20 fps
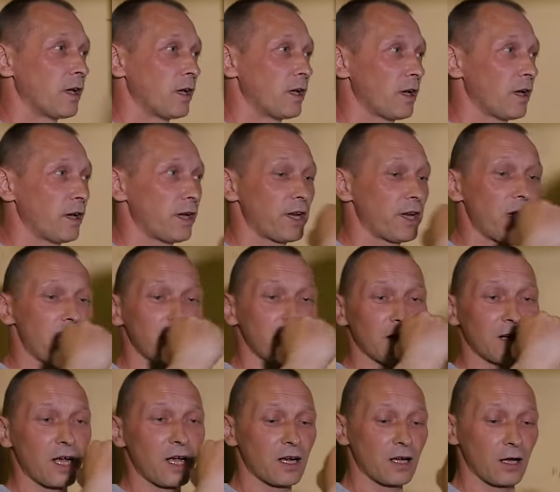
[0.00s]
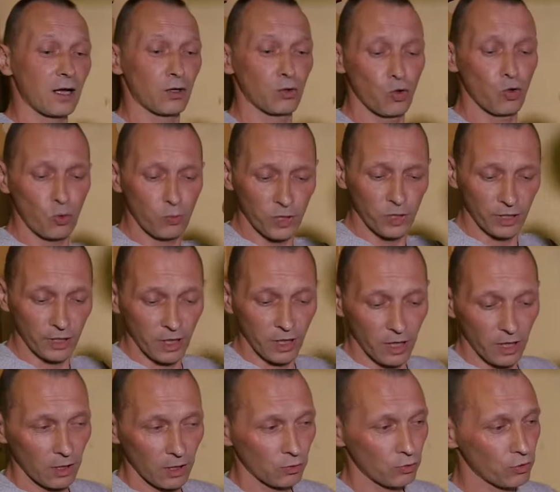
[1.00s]
really like a cudgel,
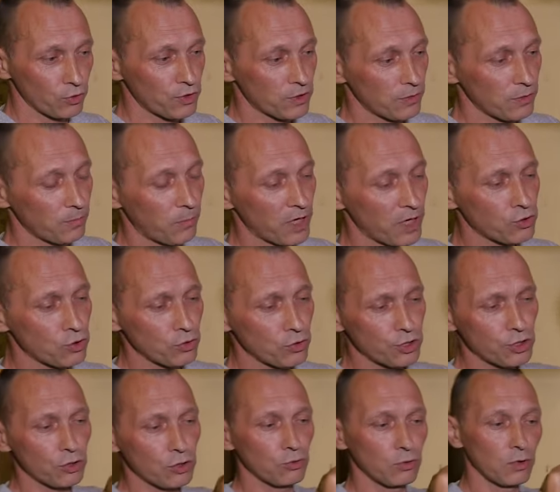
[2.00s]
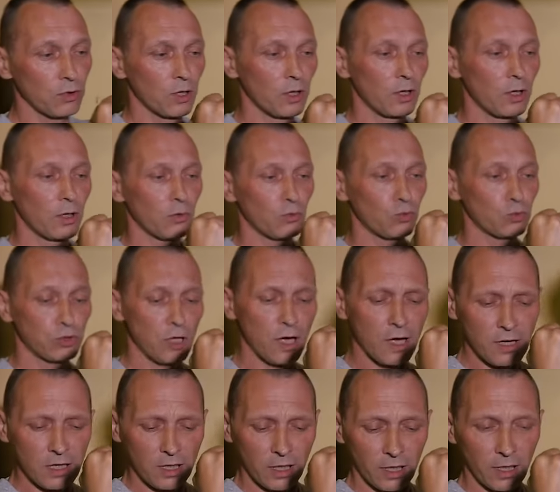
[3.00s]
that is a boxing punch
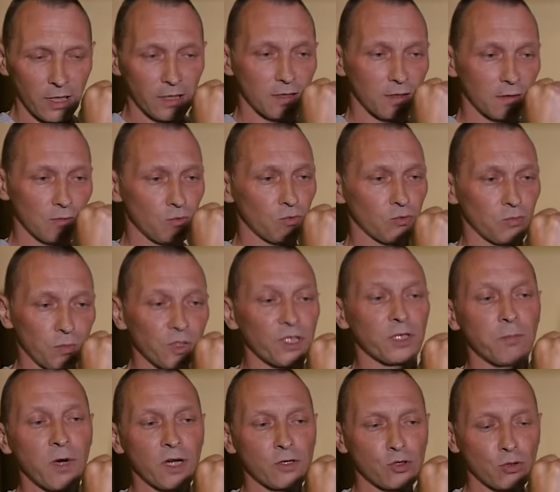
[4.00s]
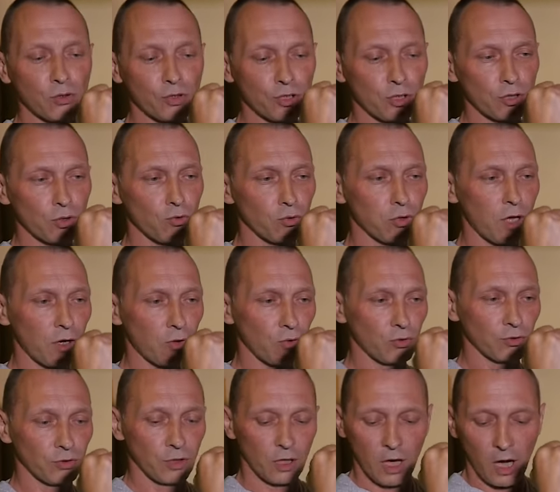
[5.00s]
and a boxing fist, it is
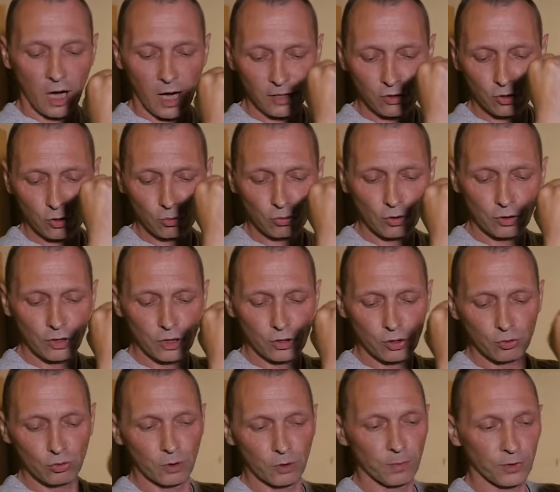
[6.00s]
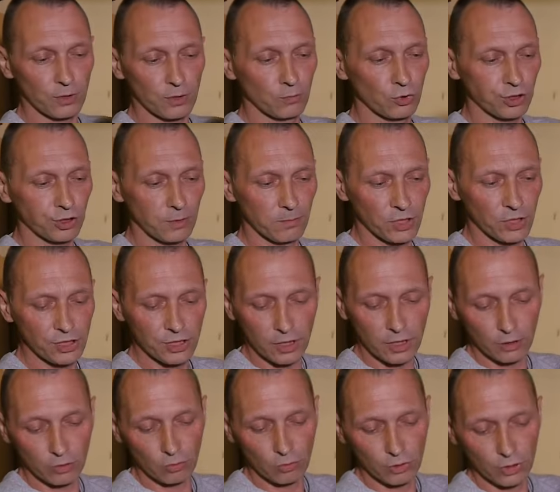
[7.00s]
from here to here,
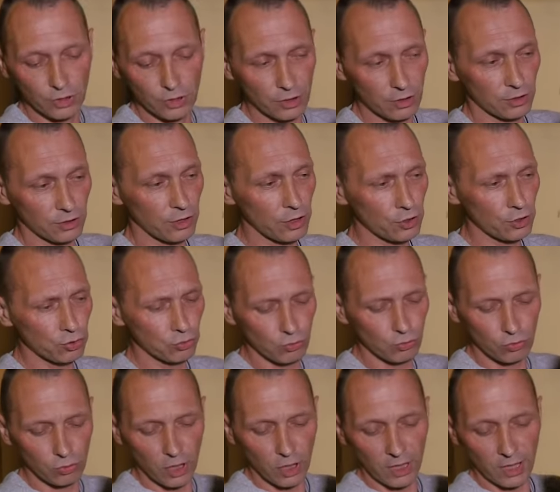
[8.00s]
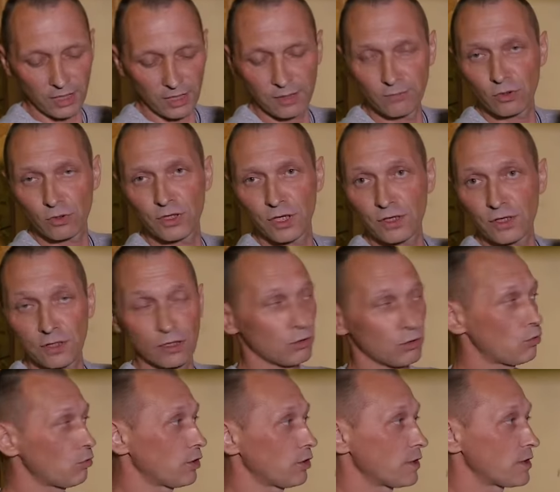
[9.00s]
because the muscles that hold the
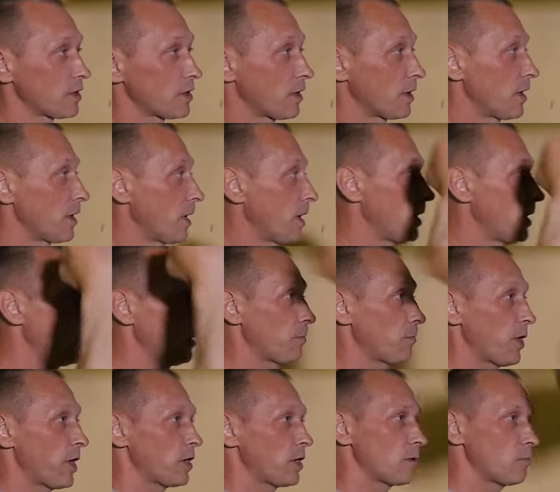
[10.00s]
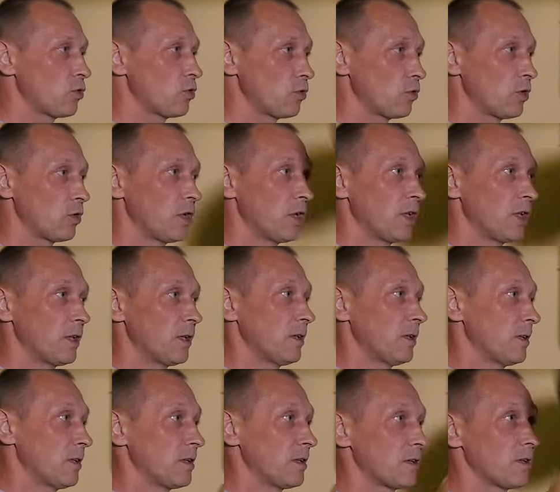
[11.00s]
fist are here. So
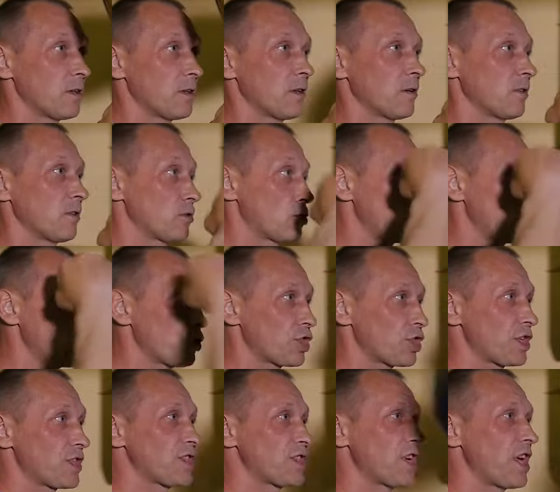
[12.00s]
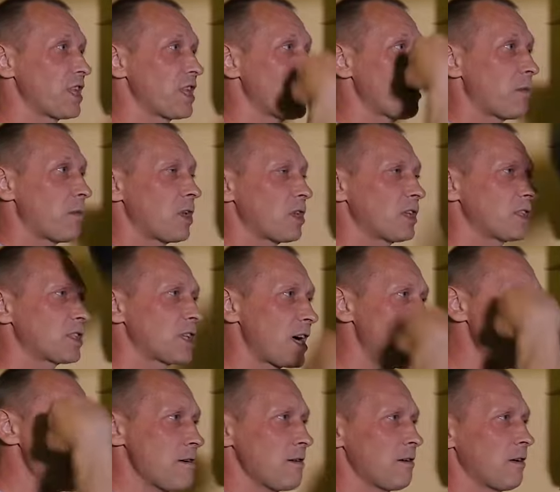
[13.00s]
from the point of view of the
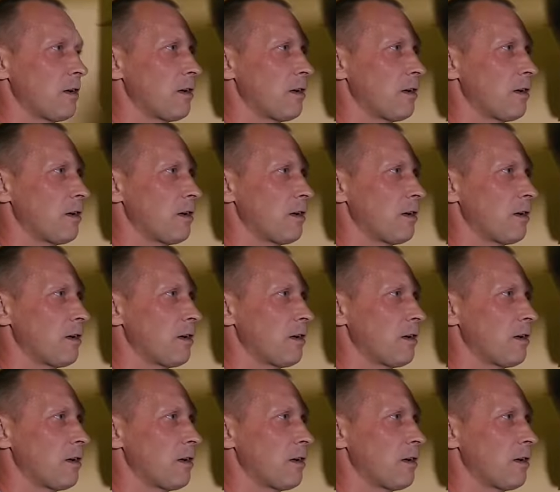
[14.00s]
hammer,